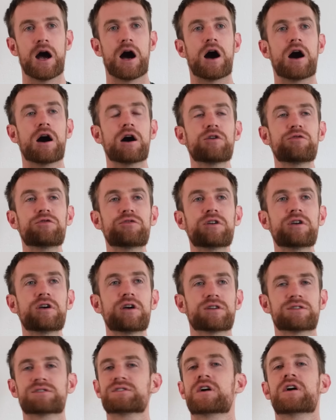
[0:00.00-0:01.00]
after
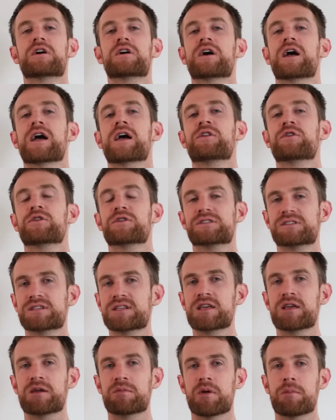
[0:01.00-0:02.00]
Azara and her
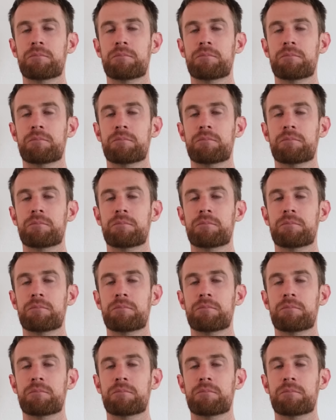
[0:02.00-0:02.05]
team